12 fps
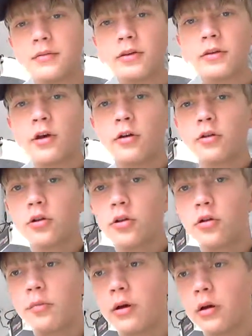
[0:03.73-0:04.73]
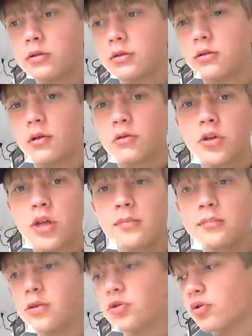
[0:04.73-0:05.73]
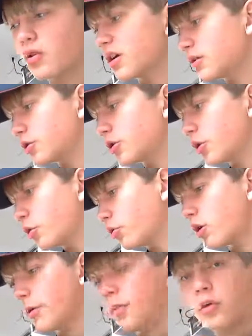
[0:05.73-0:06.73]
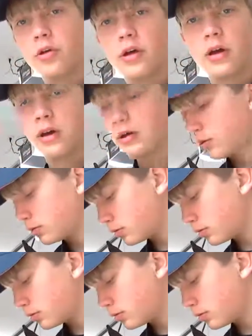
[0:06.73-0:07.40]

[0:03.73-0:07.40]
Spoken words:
was going to talk to you about some little tips and tricks and show you a couple of things